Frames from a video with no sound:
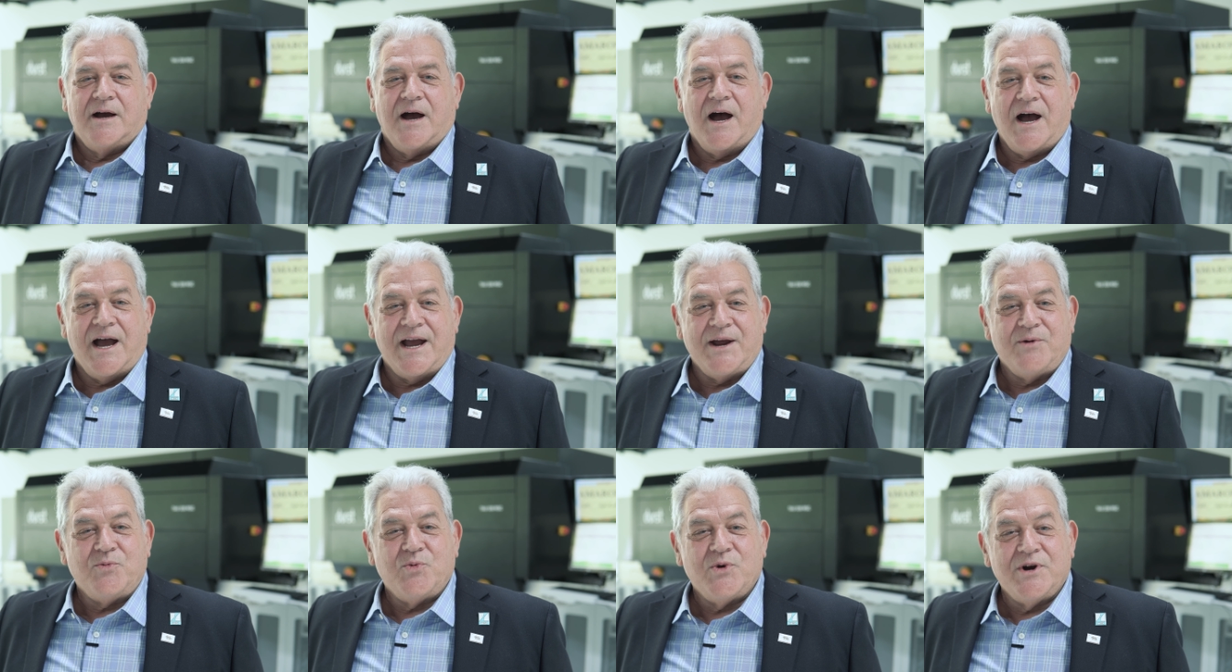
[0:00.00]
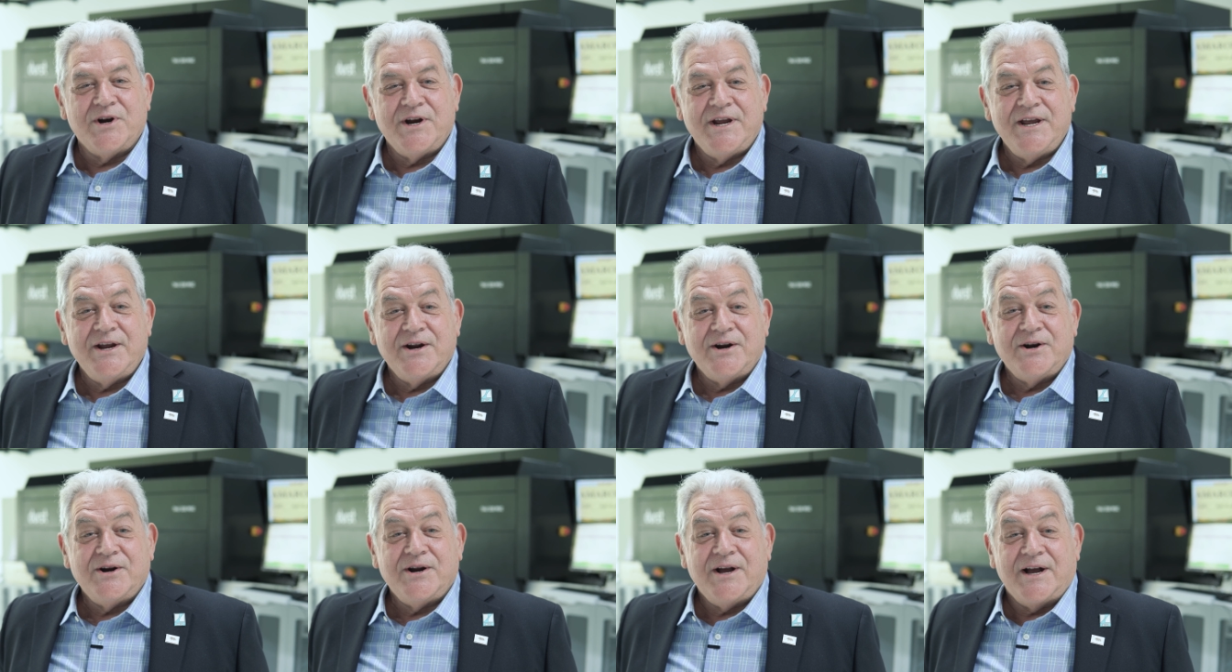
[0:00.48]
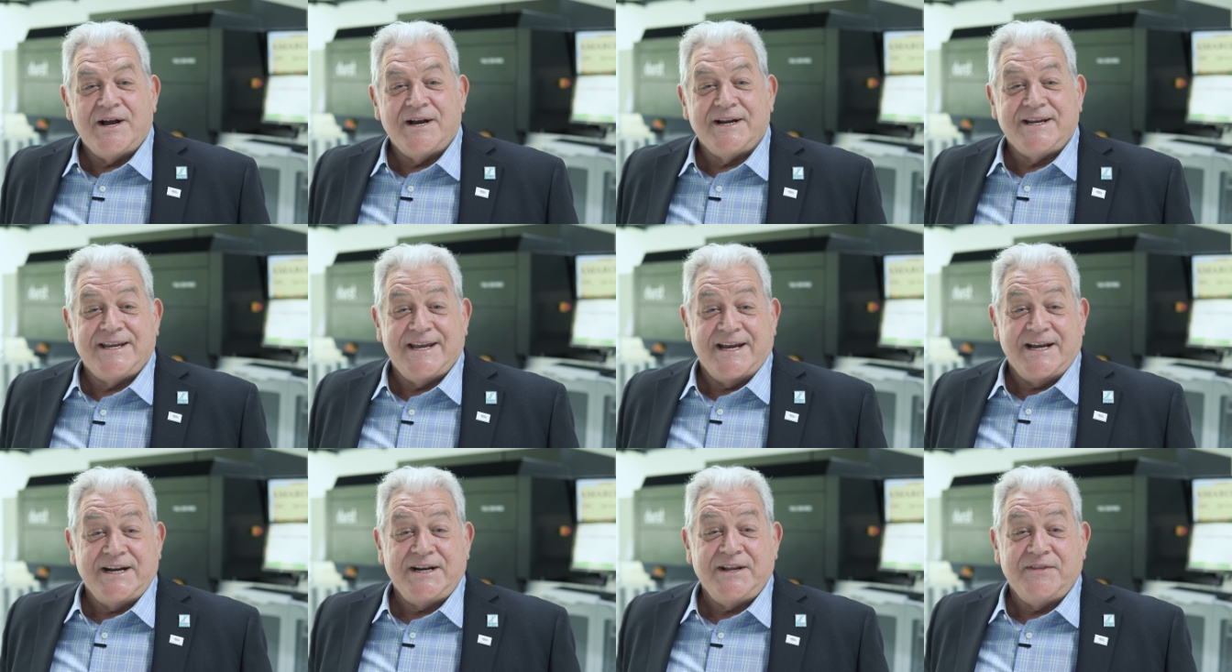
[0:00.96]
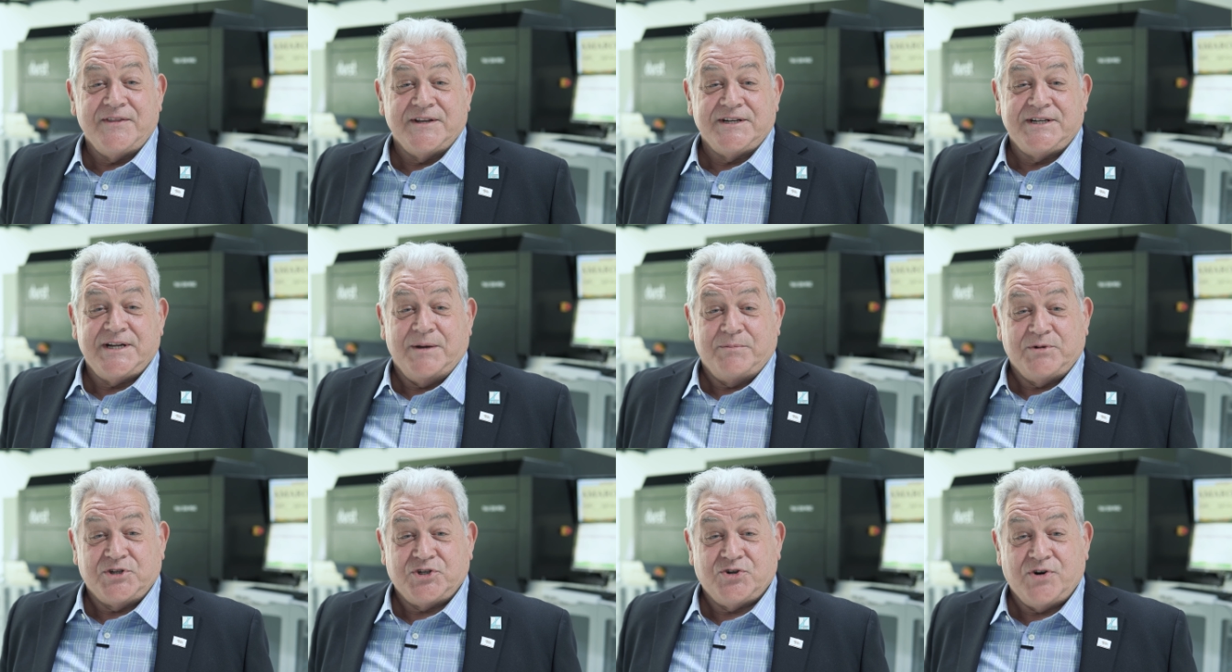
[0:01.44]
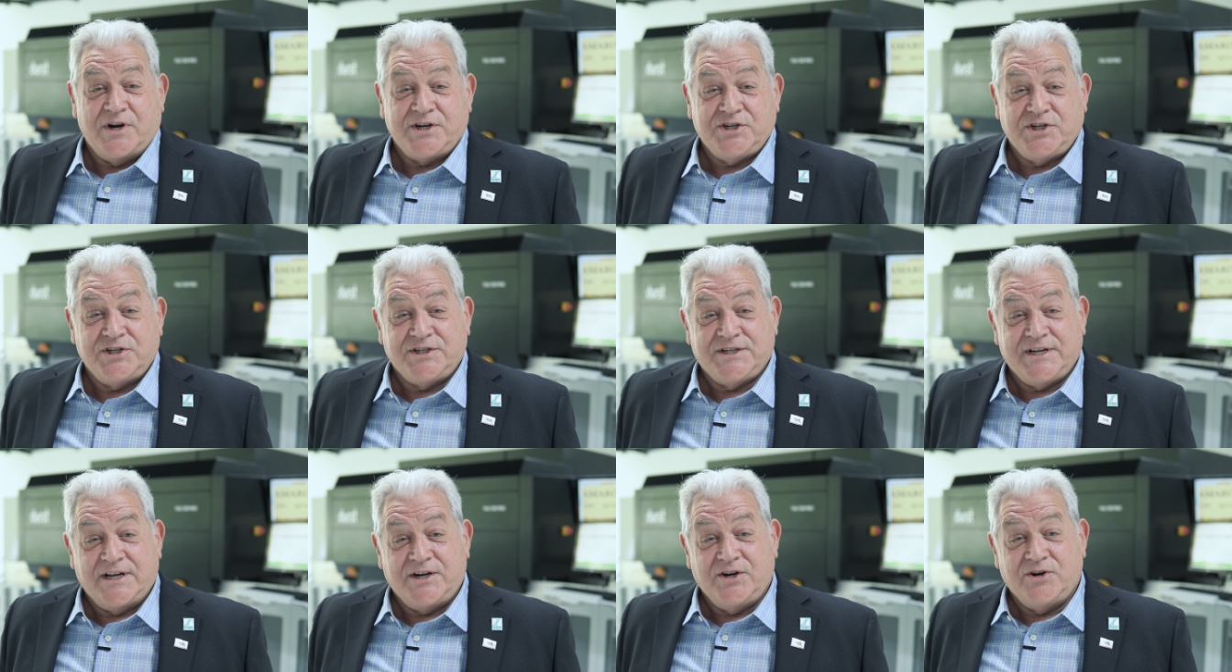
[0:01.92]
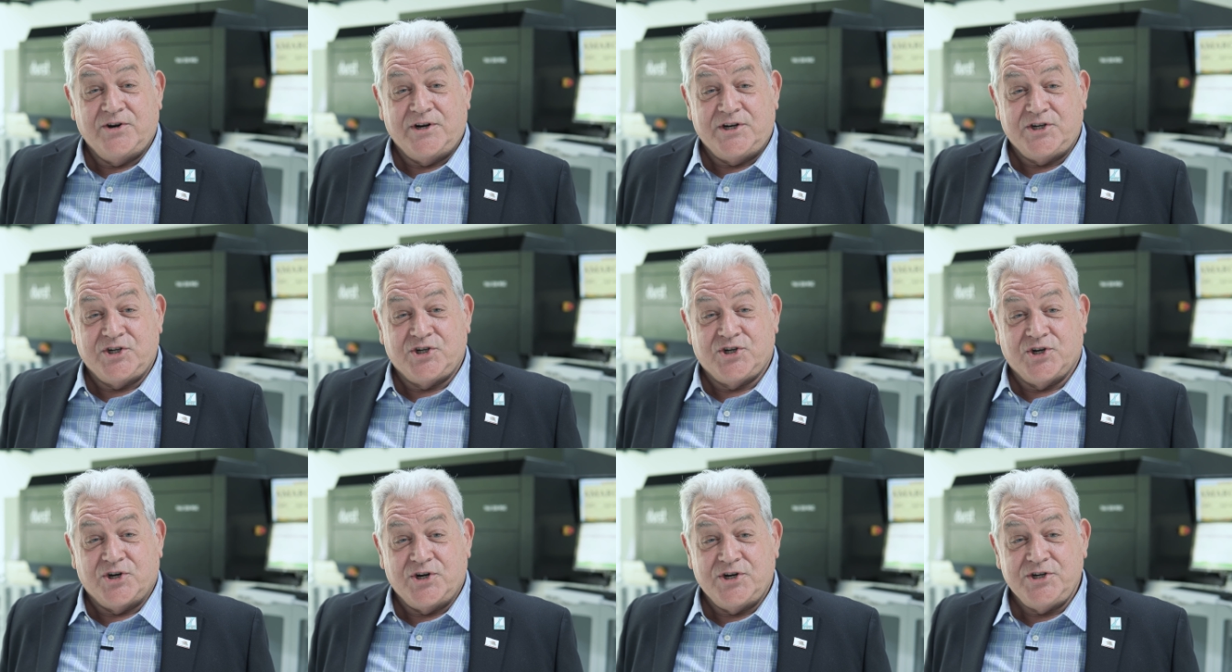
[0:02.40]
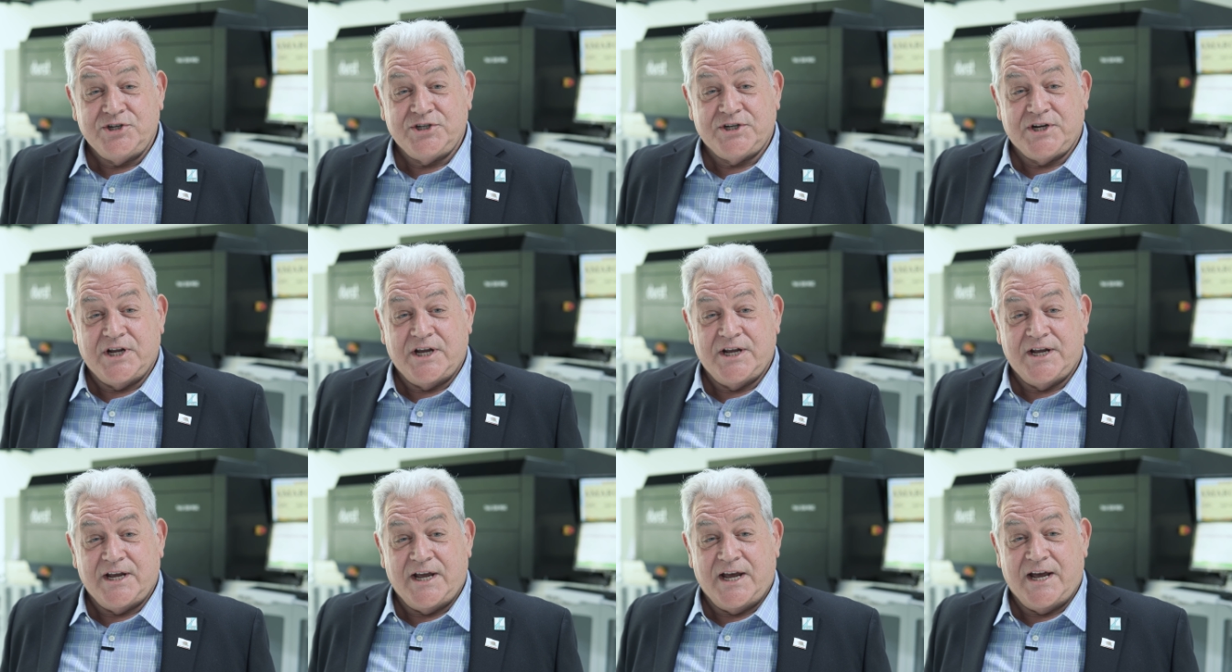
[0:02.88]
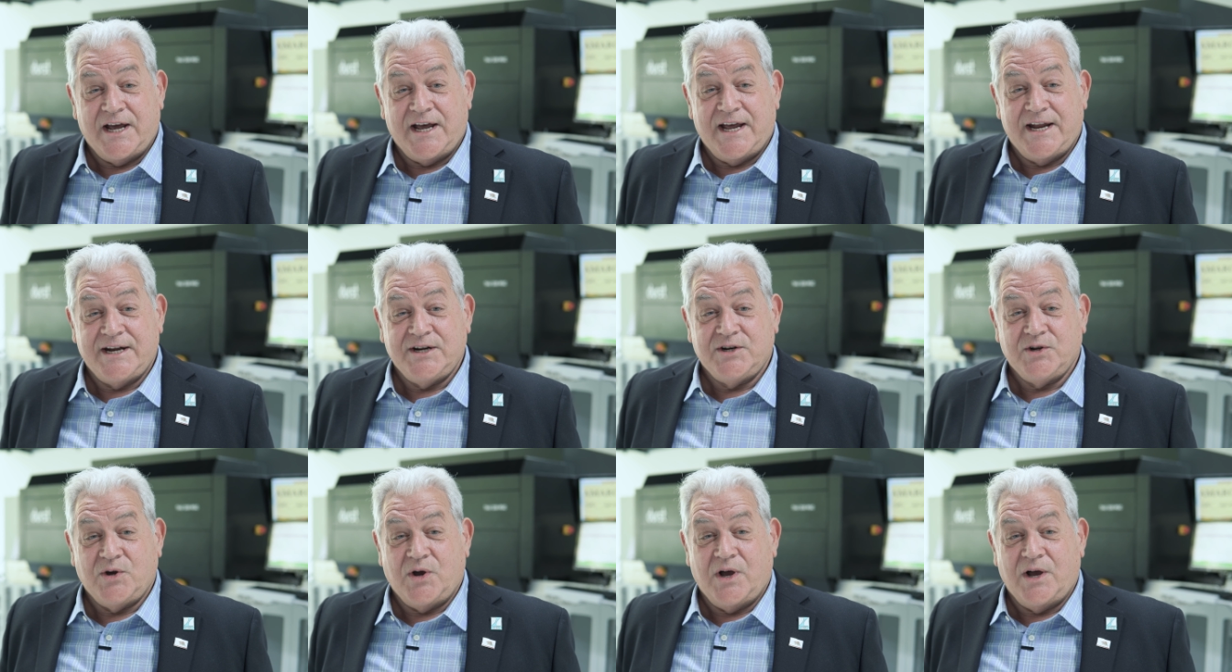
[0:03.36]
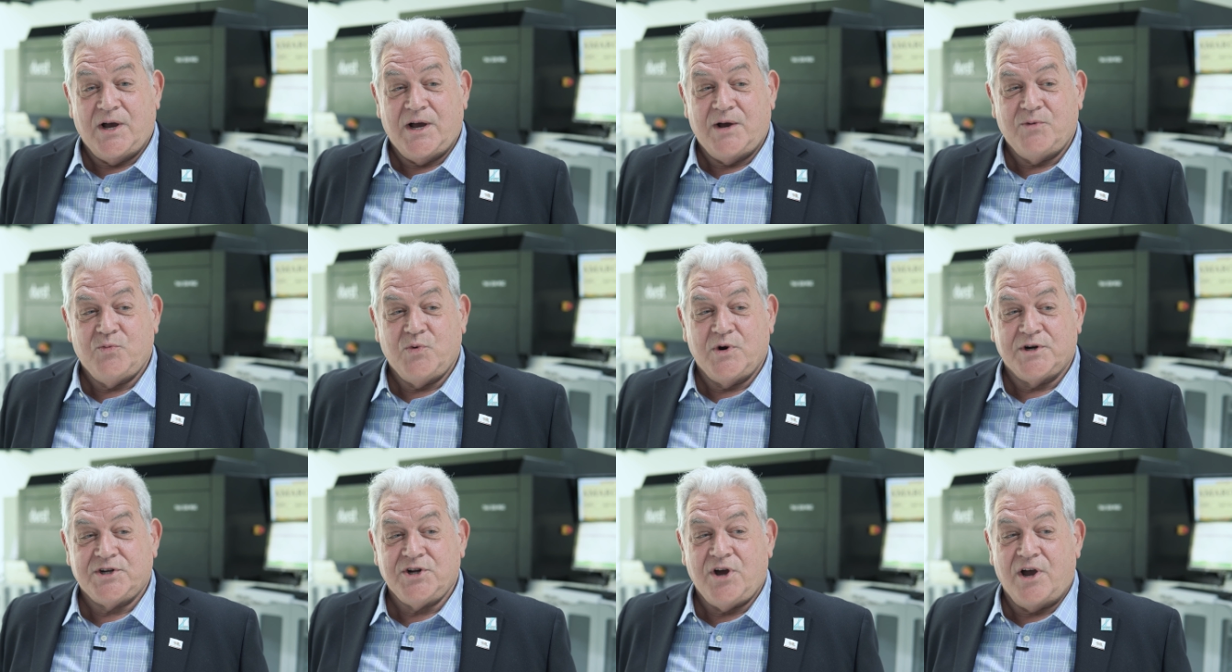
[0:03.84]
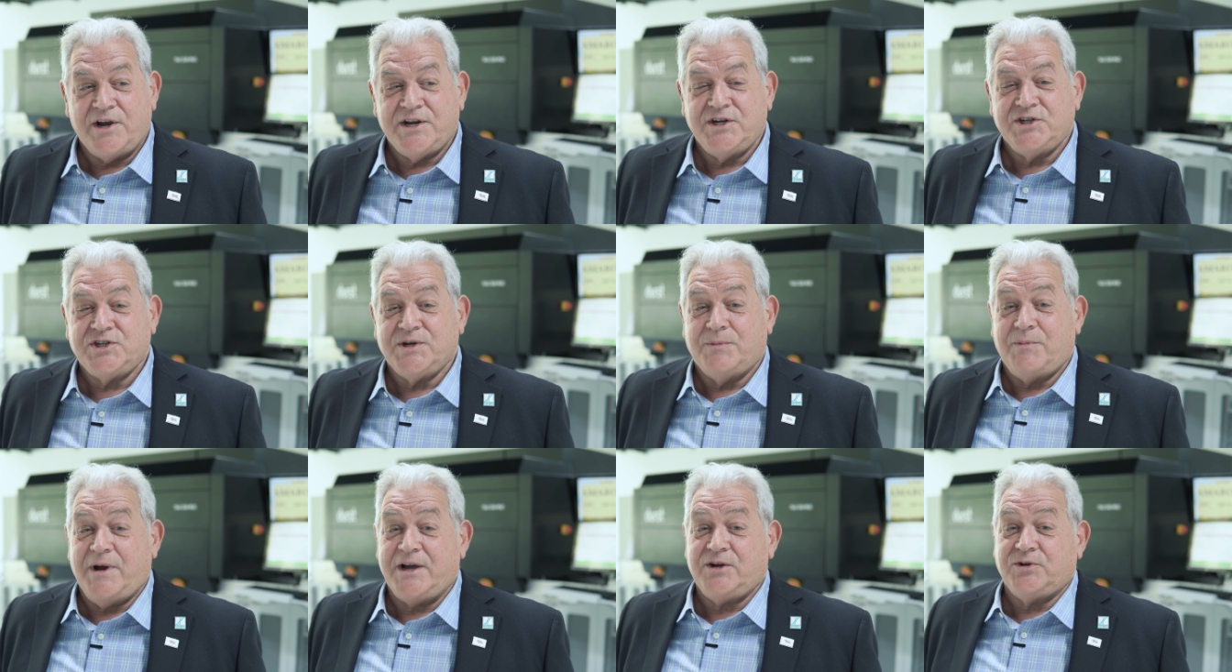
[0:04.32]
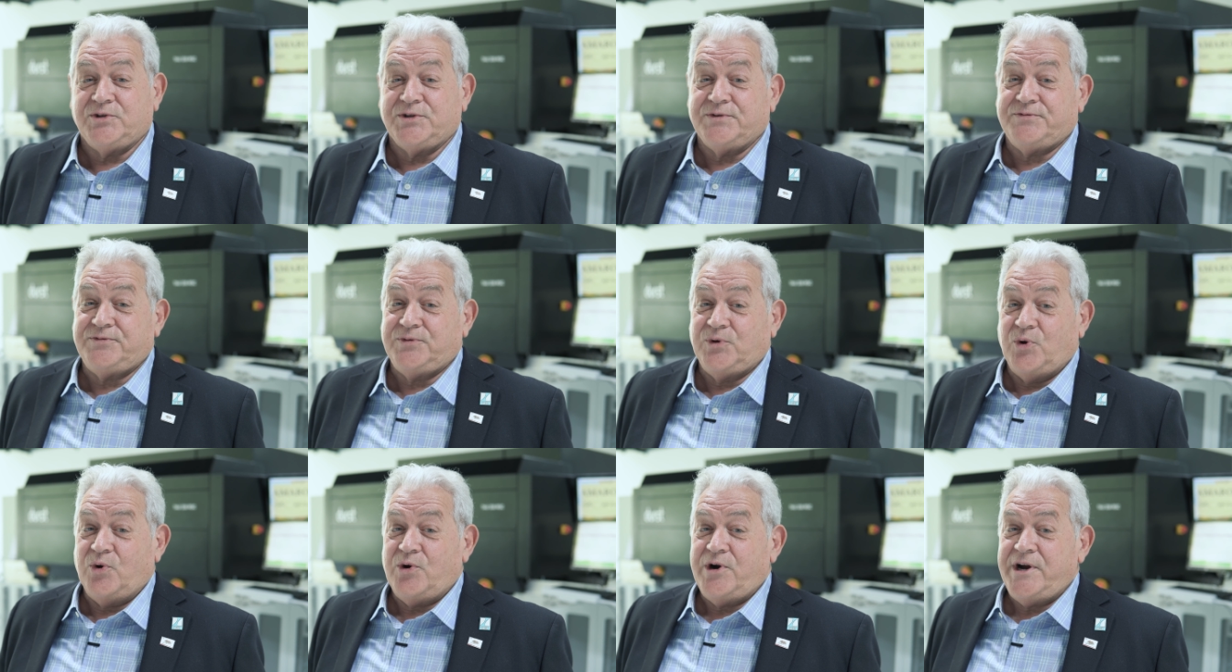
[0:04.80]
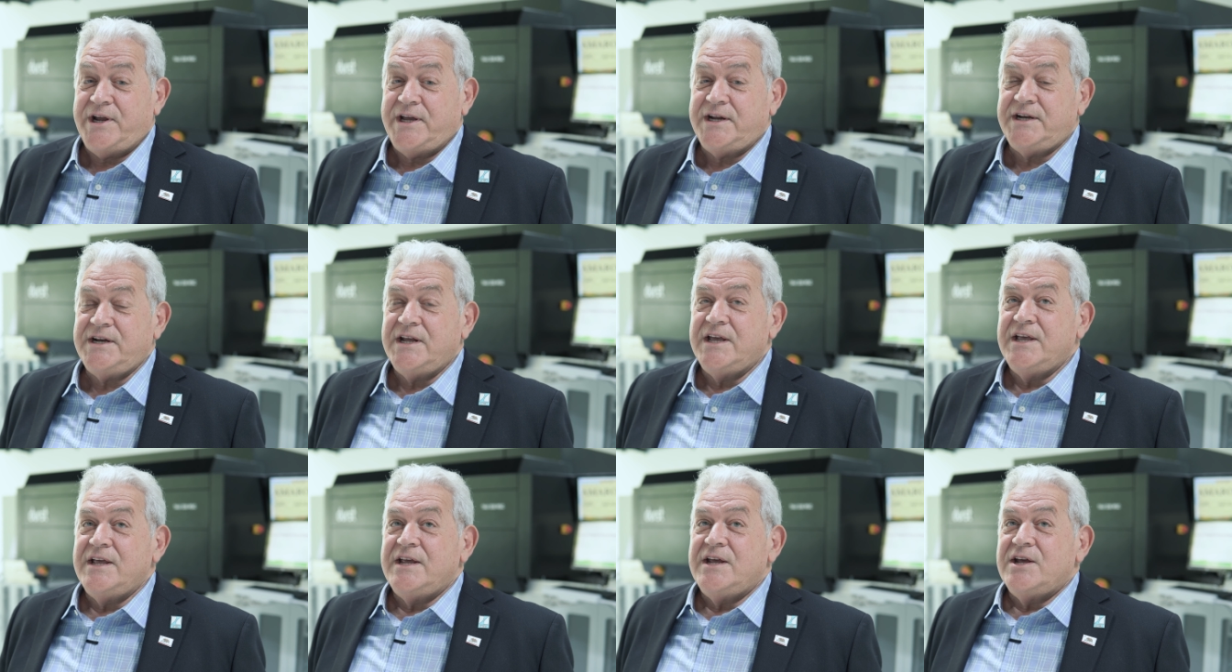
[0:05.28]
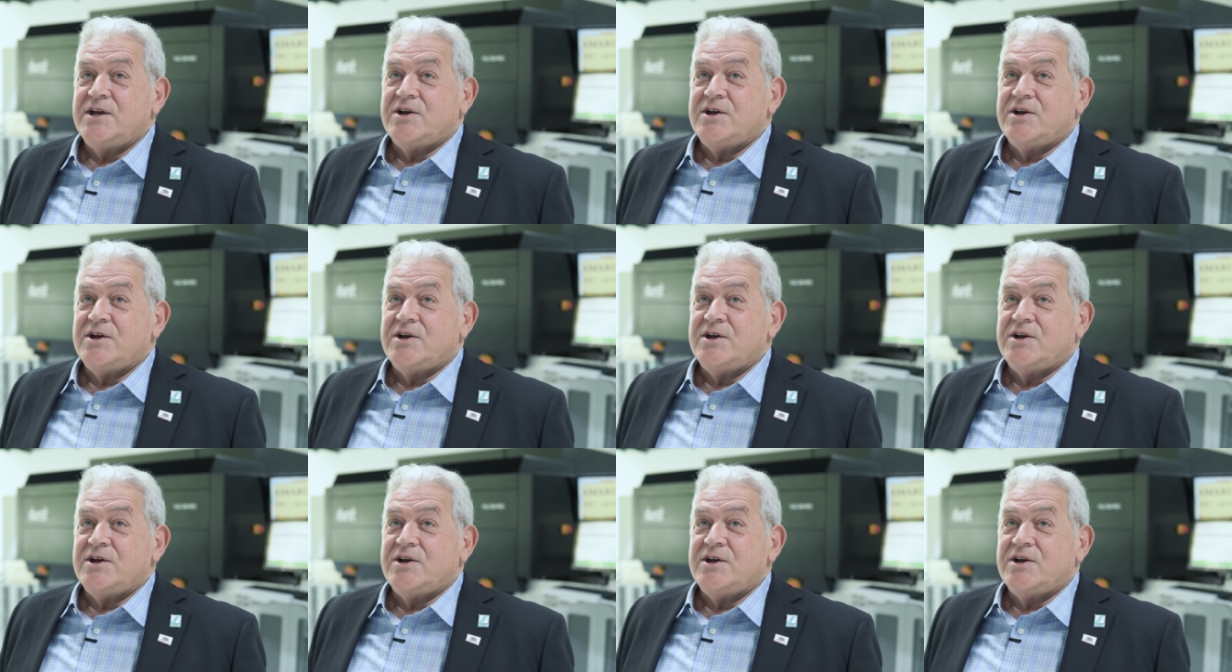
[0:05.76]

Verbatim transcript: Hi, we're here again in the demonstration center at Durst, and we're talking to Michael DeFlorian,